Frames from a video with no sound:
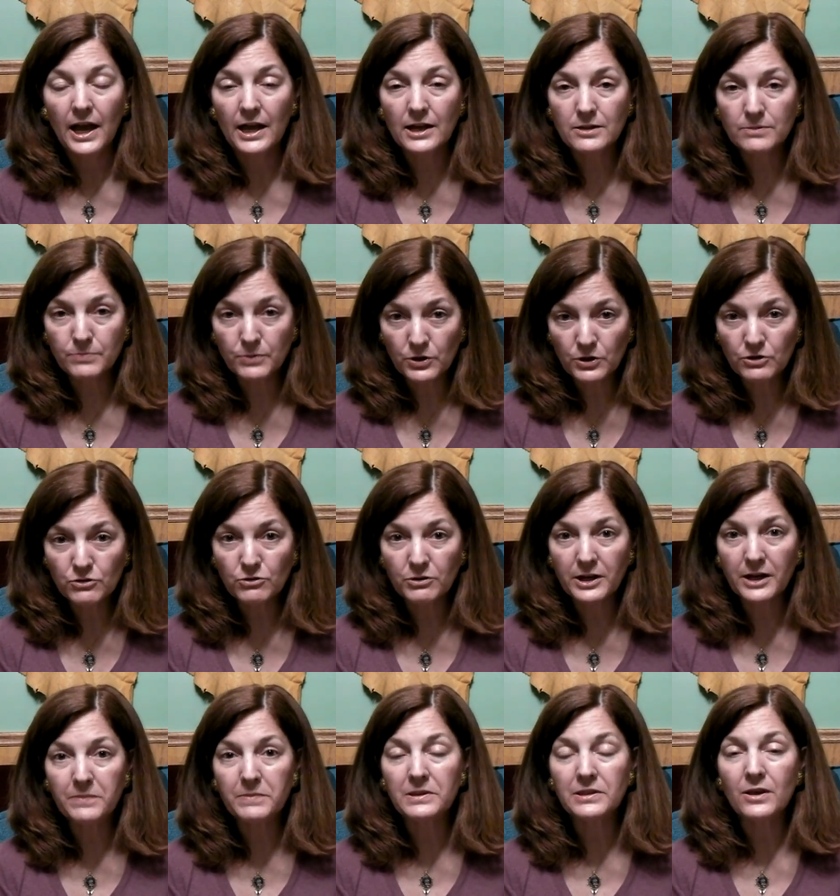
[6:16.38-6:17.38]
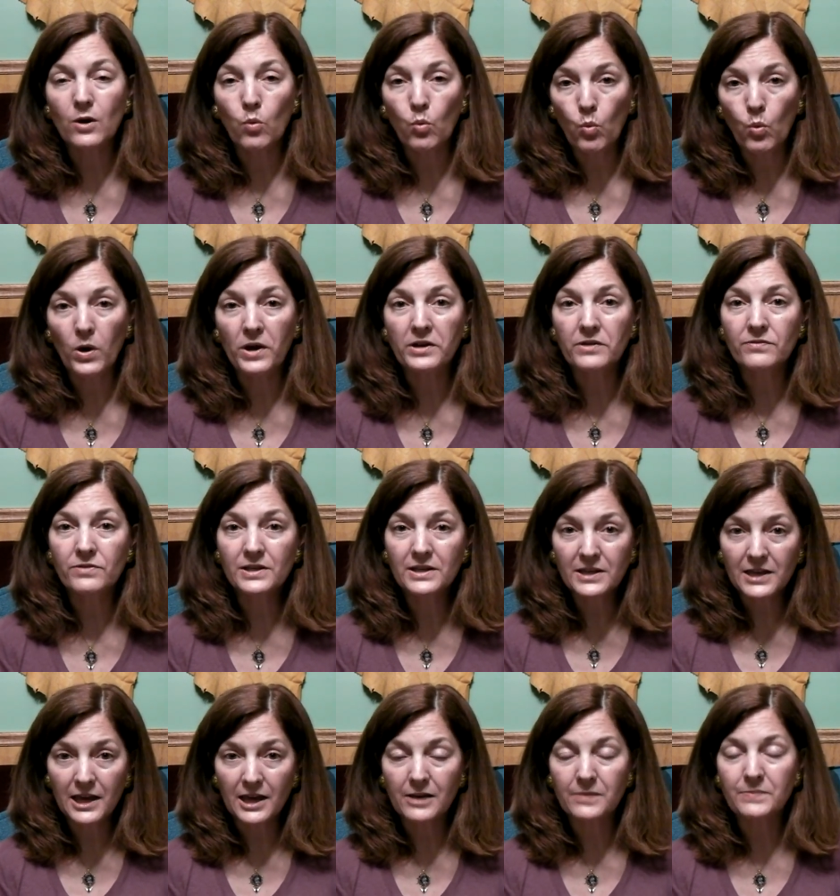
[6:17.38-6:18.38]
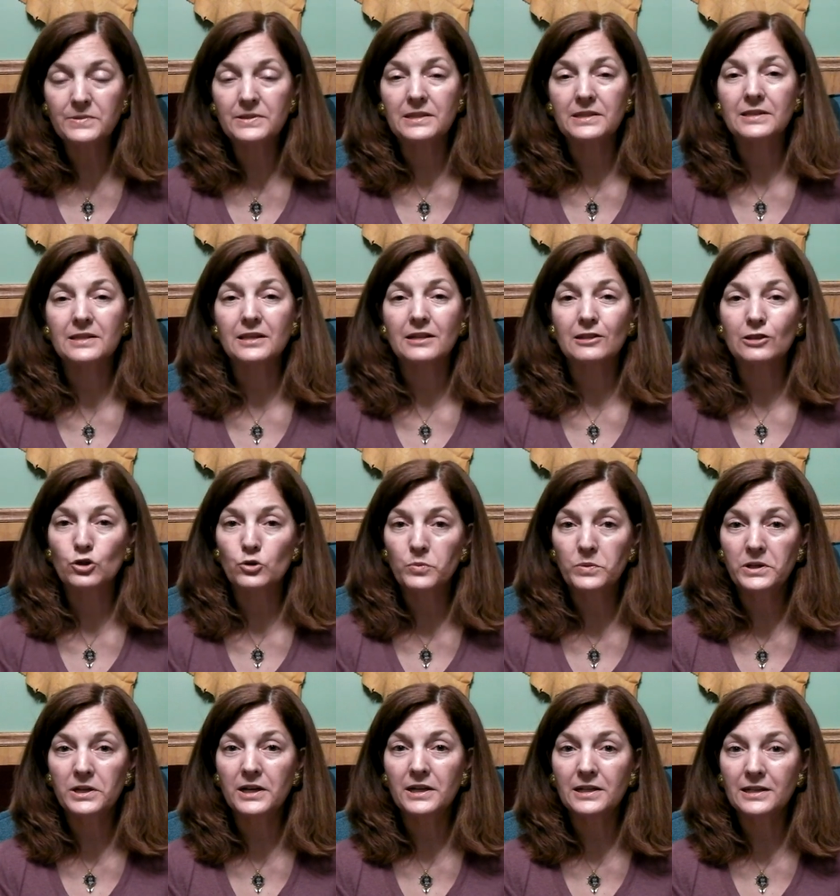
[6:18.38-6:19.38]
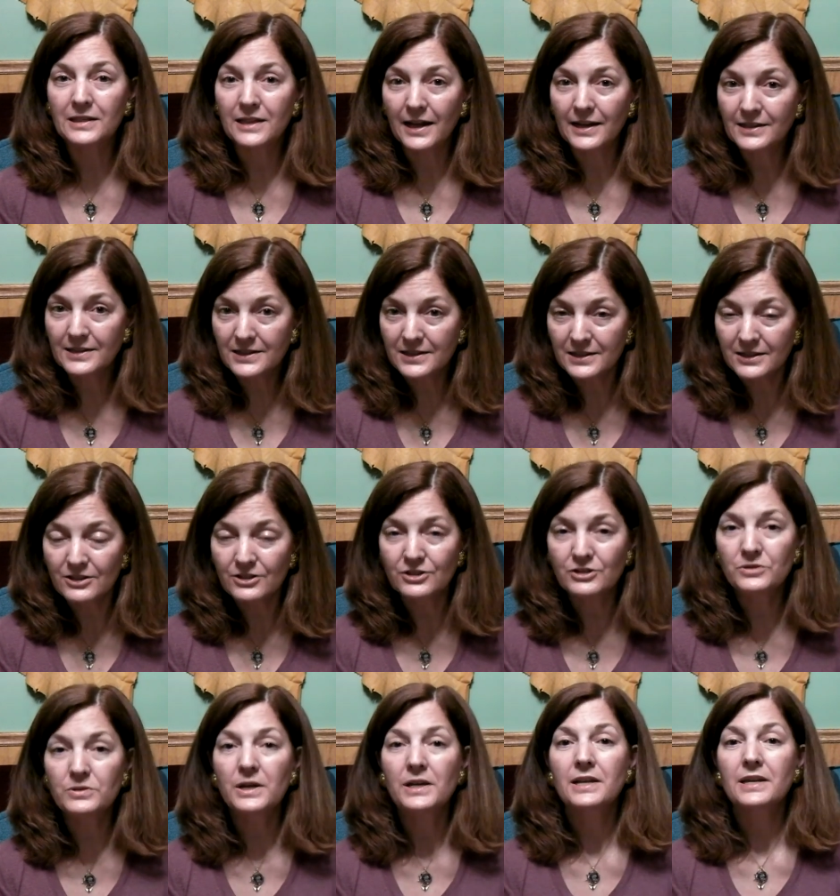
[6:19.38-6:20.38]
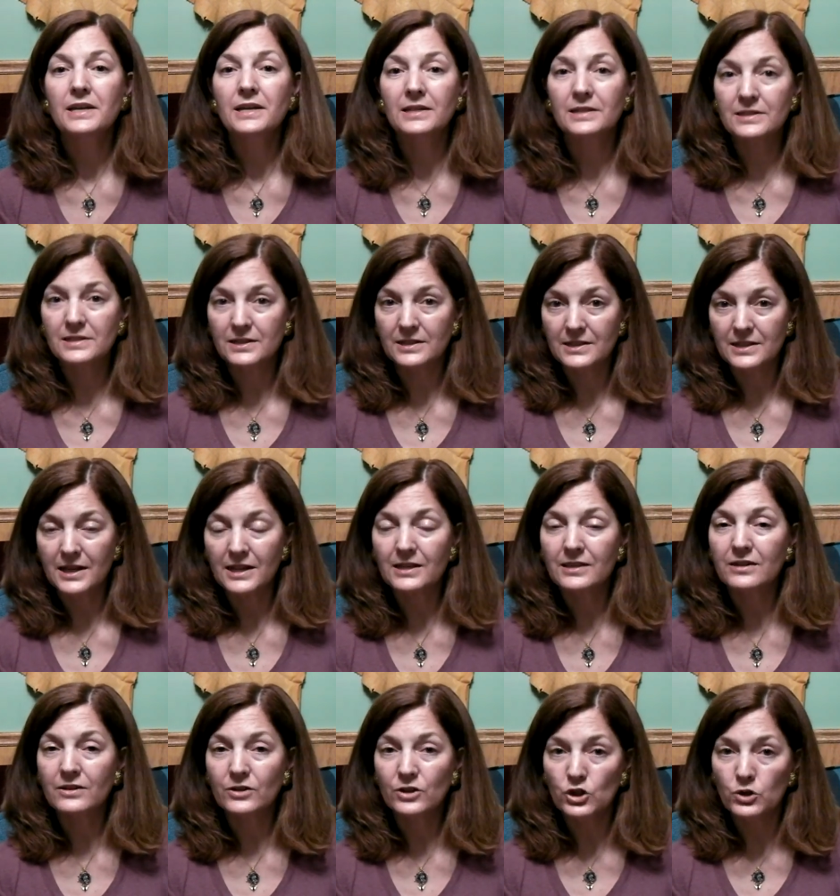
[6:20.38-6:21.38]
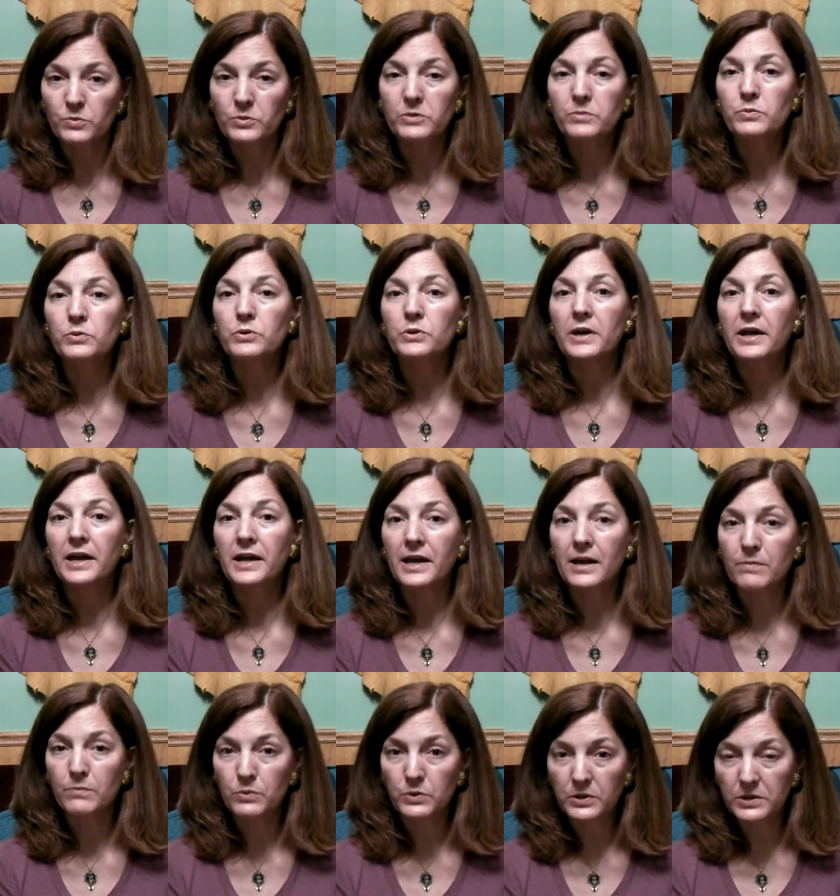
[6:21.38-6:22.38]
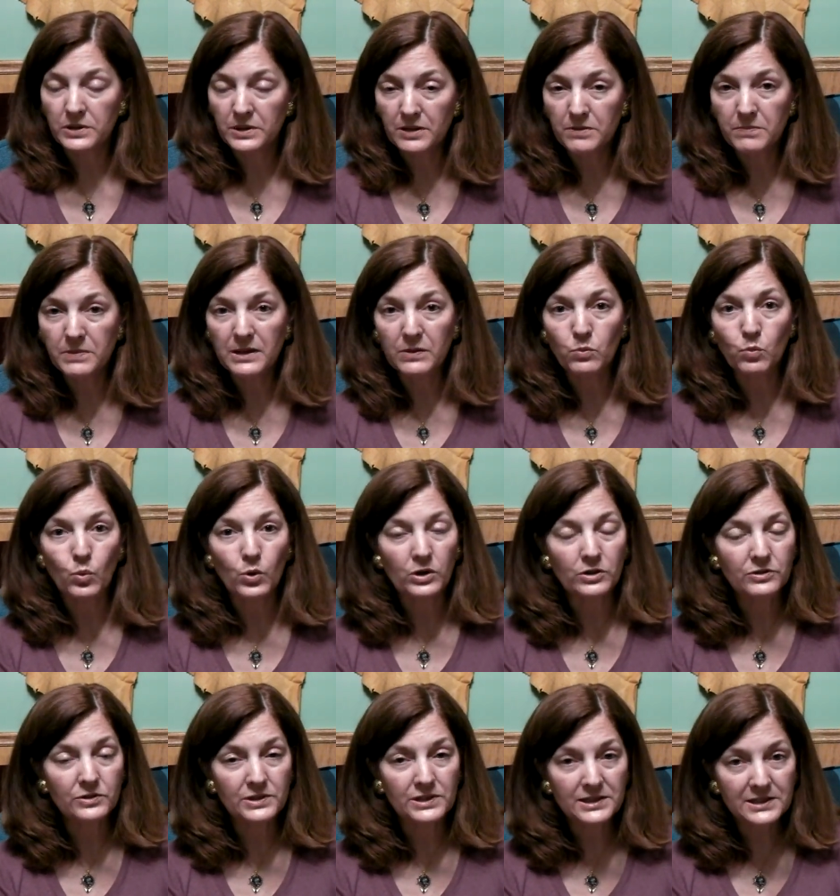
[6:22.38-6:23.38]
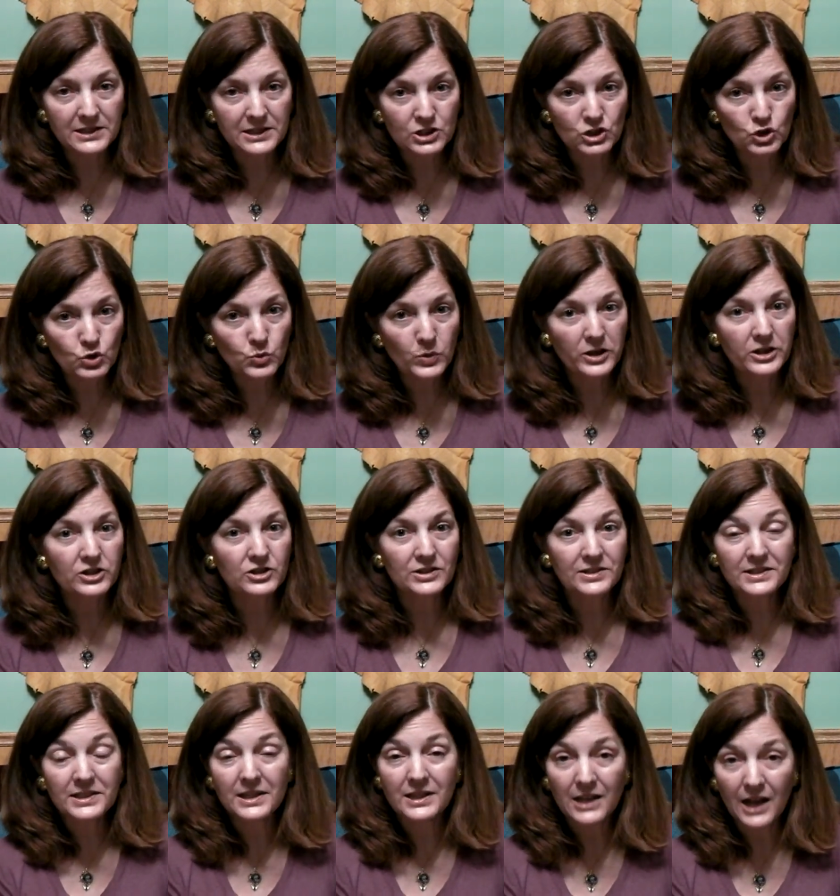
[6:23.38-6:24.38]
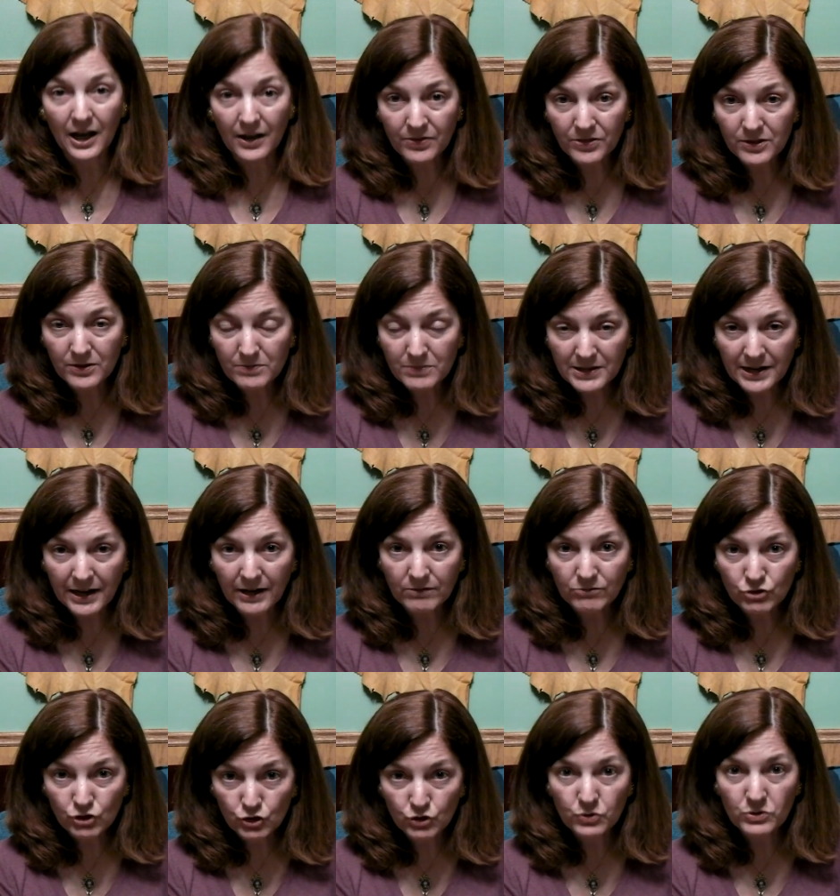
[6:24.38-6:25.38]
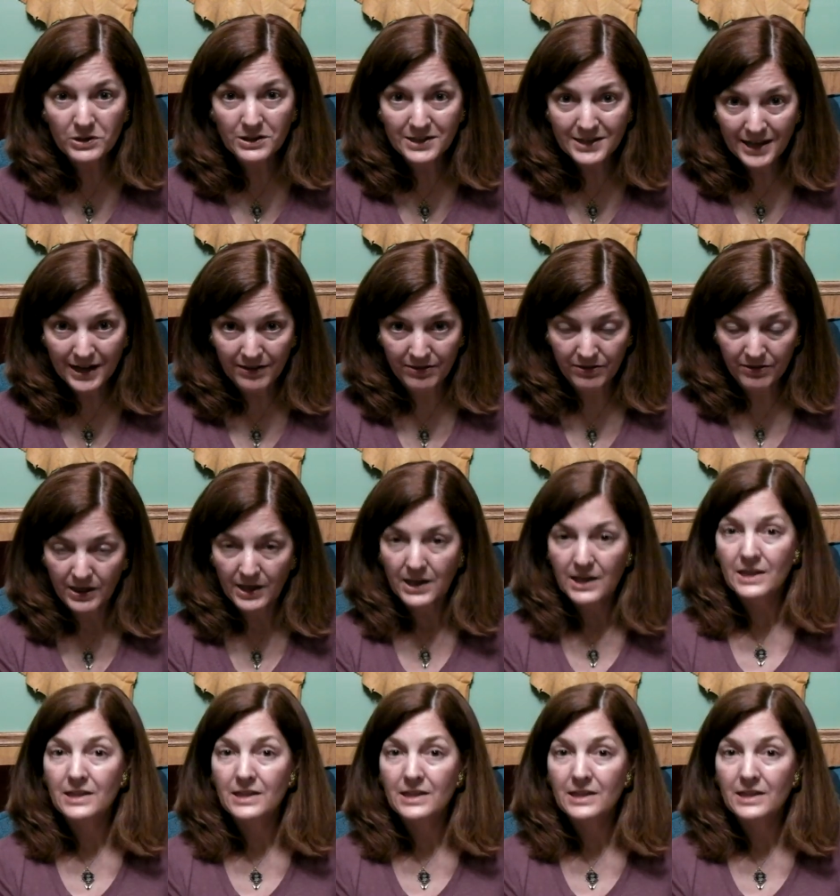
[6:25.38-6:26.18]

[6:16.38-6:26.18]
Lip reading: and programming, that one of the games that the Illuminati likes to do is to take their human prey and put them in wilderness situations and hunt them down to the death.